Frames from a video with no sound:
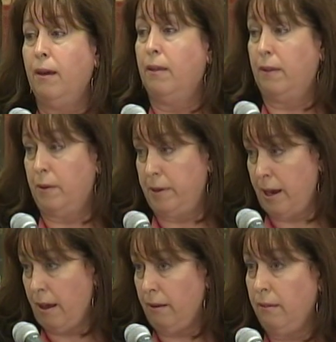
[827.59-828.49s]
that there are
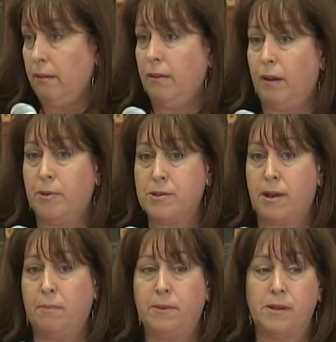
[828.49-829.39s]
10 that were
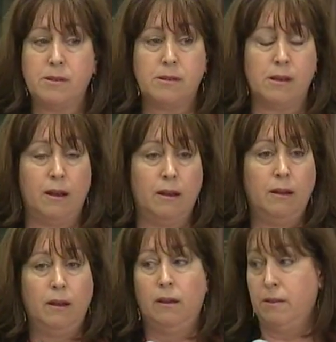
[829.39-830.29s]
stopped this
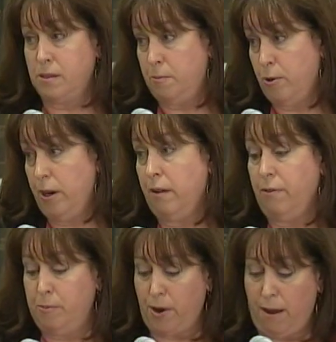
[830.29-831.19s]
morning
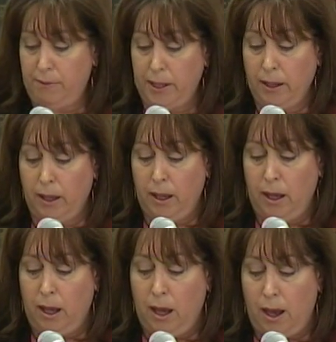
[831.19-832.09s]
from traveling.
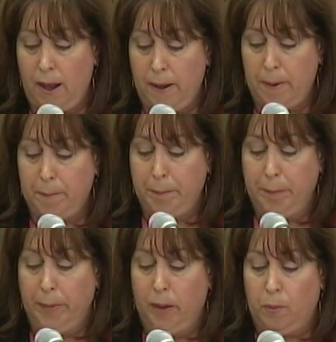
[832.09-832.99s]

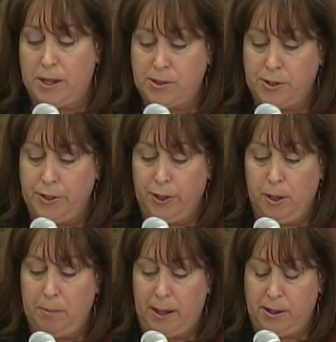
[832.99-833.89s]
Western
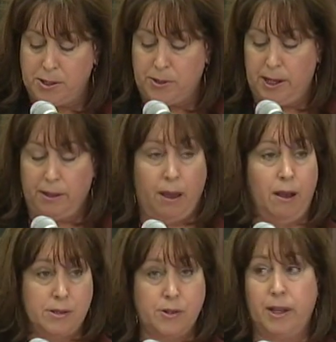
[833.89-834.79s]
Europe and Australia.
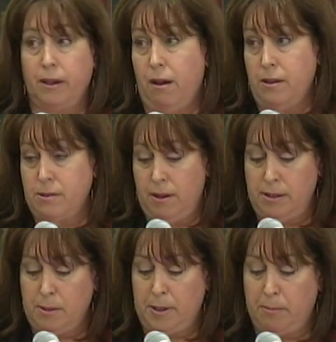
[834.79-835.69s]
Australia also
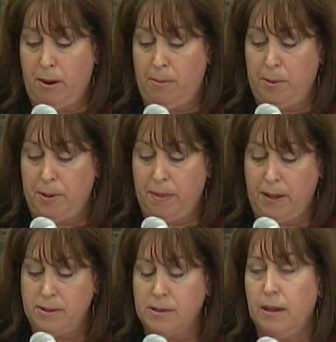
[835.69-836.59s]
has a big problem with
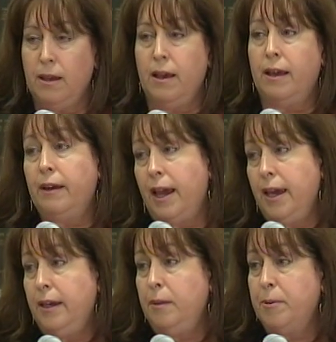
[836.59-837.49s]
this. And
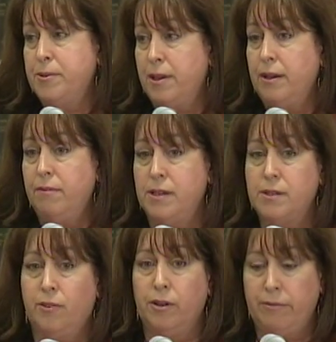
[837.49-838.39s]
80% of these
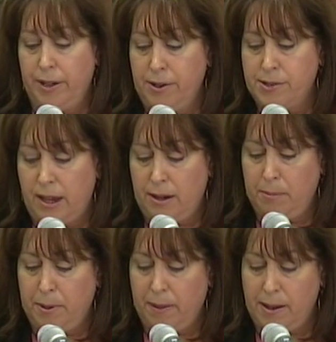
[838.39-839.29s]
foreign fighters end
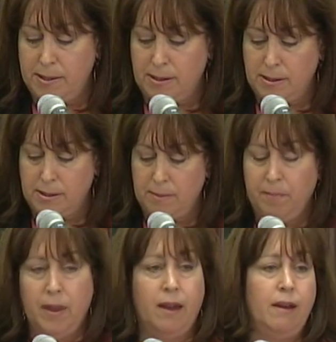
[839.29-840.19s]
up with ISIS.
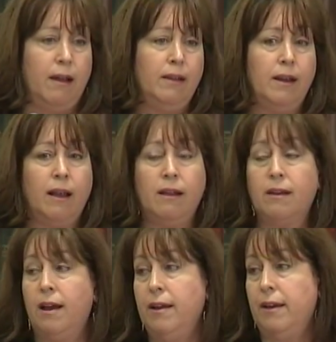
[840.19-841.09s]
And unlike
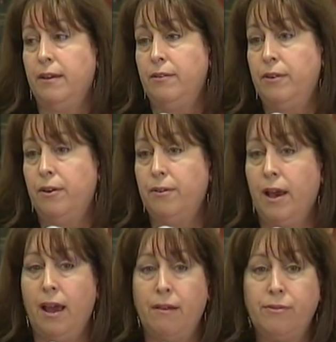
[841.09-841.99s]
Al-Qaeda, you don't
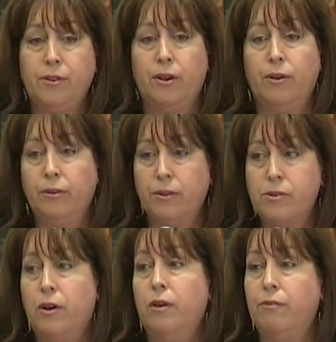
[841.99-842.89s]
have to go through
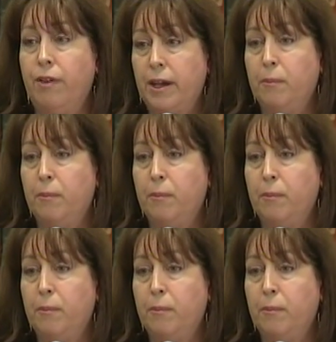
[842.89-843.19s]
this whole vetting